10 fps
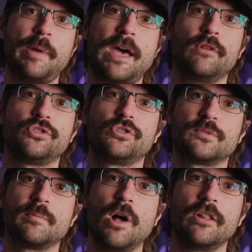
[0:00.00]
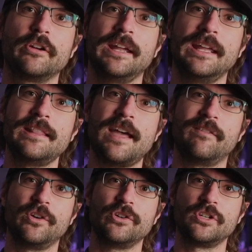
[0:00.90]
pouch smaller in that
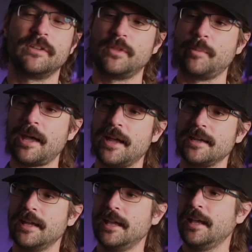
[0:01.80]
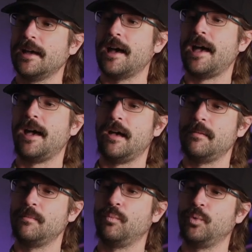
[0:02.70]
version of the bag,
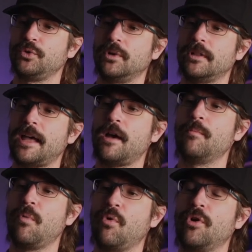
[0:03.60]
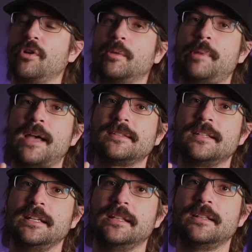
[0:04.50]
which would allow more
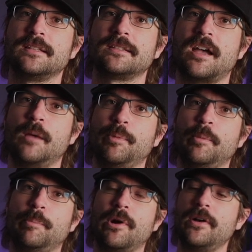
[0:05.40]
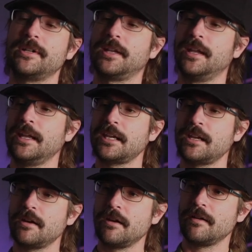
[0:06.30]
capacity in this upper part
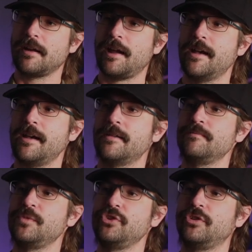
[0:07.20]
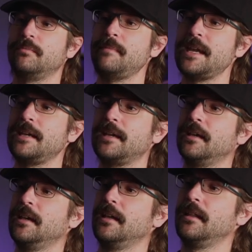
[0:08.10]
here. You could make
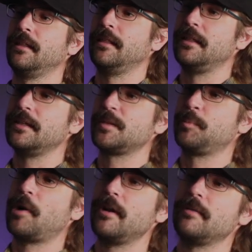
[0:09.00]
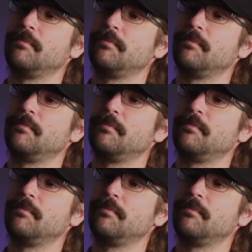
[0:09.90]
this part